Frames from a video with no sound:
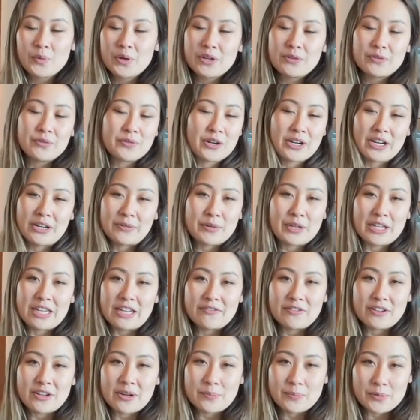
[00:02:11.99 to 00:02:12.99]
live
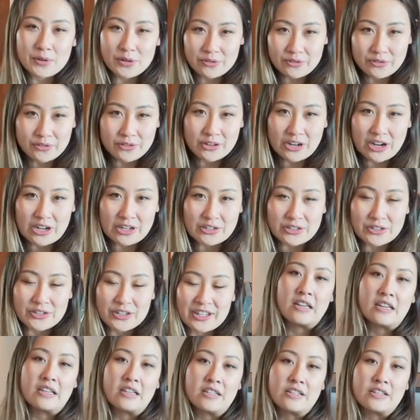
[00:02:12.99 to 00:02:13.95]
in a beautiful country.